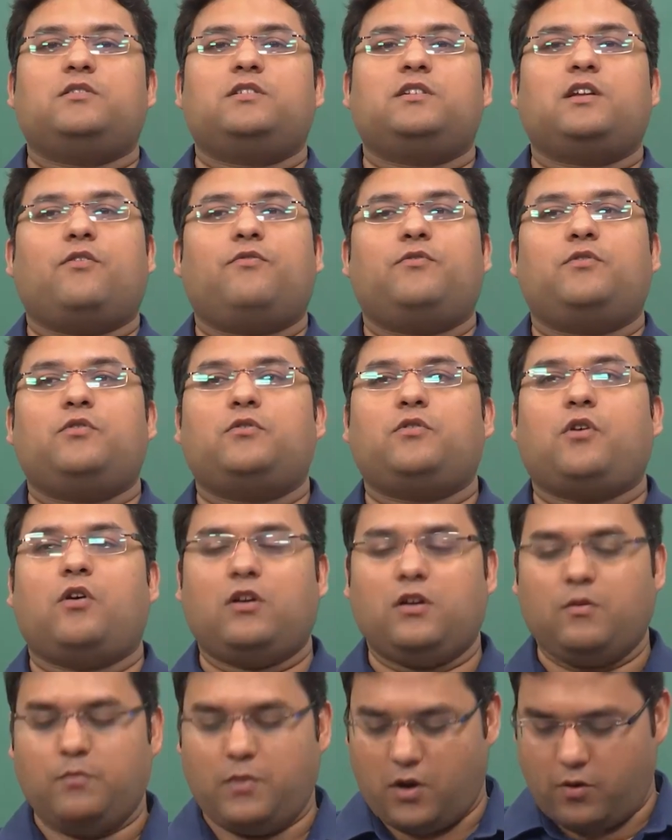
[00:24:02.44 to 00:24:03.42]
stuff to
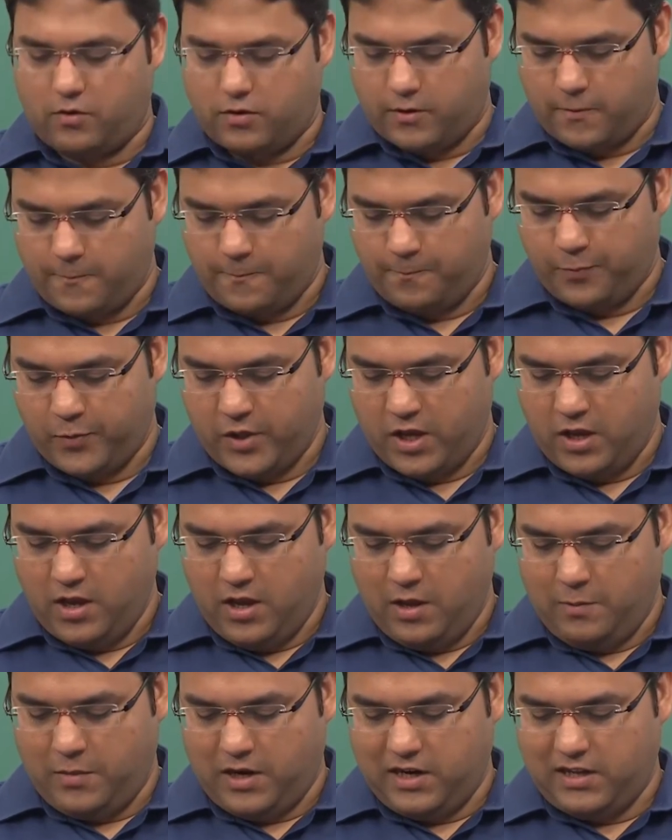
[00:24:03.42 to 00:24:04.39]
talk about.
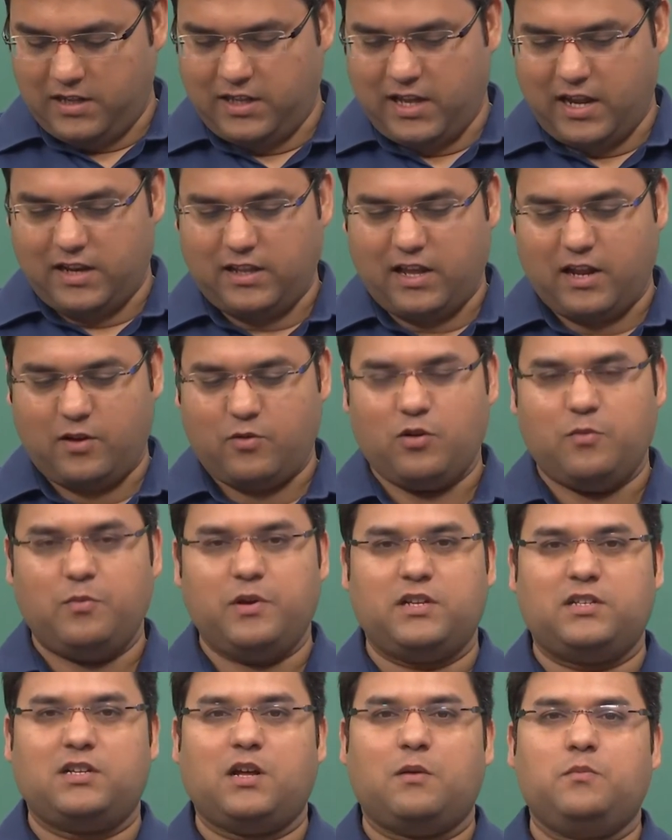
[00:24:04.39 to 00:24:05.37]
But there could
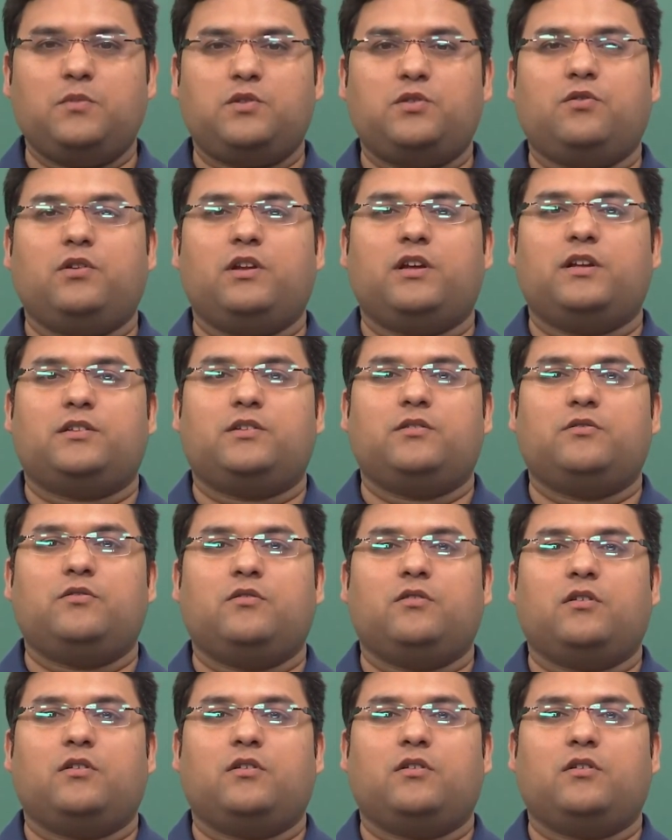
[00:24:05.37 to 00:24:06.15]
be some solace.